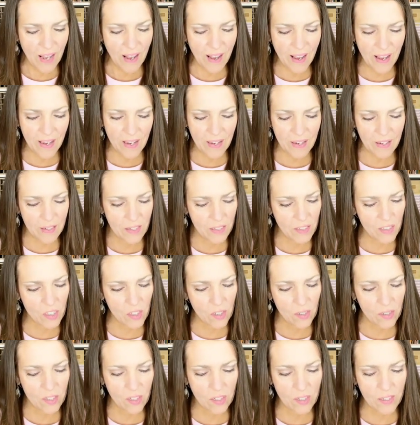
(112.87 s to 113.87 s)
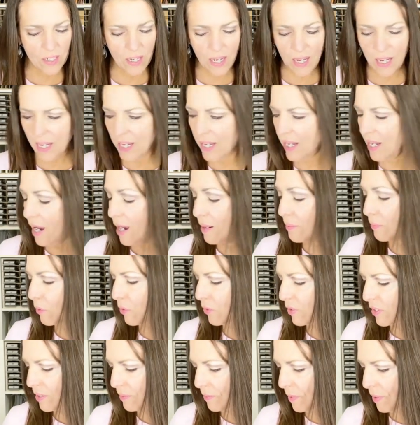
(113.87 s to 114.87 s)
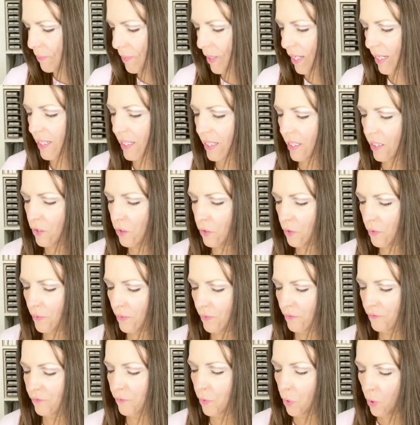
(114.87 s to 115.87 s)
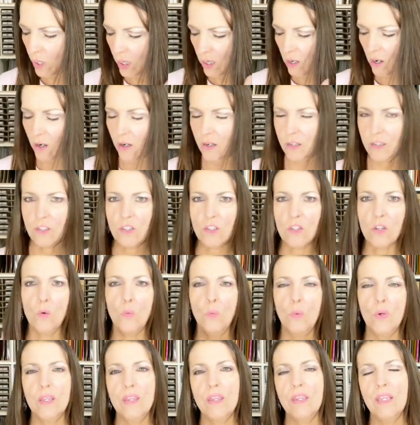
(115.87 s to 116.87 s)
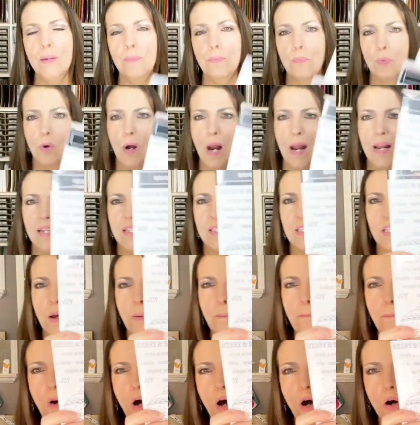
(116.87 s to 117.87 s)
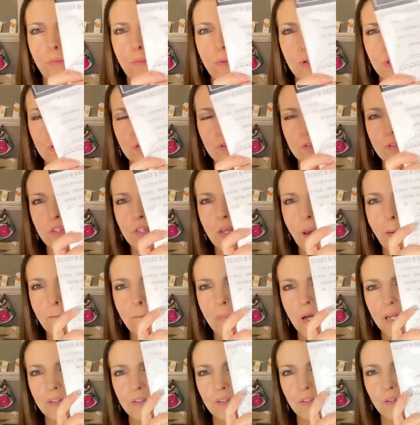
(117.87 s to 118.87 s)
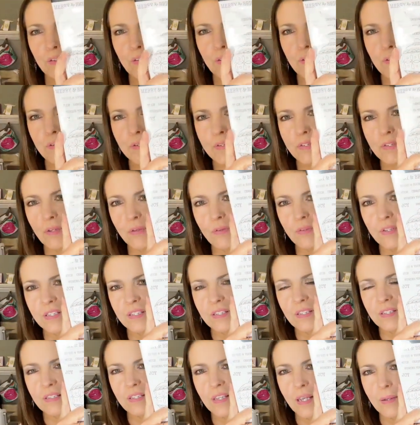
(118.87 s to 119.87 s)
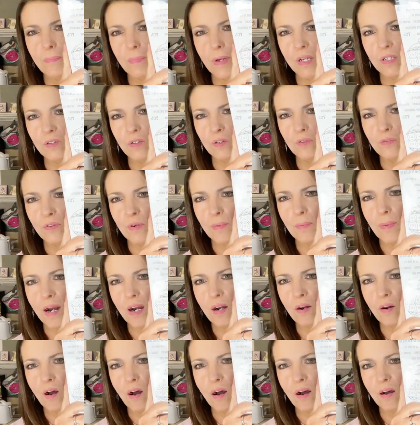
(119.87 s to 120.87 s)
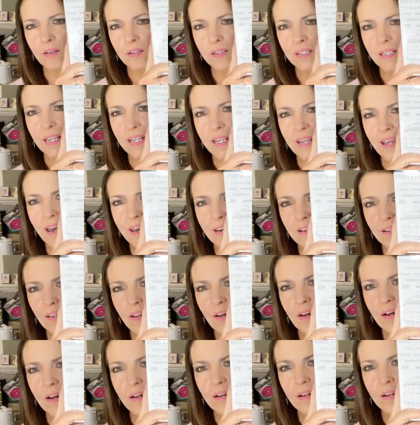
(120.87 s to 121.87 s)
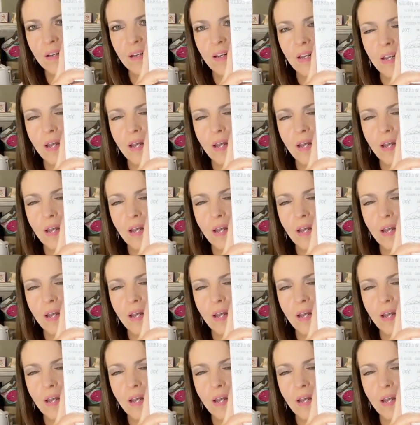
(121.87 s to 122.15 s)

And today I'm going to be making four cards with the Bright Baubles bundle. So this is a bundle from our holiday catalog.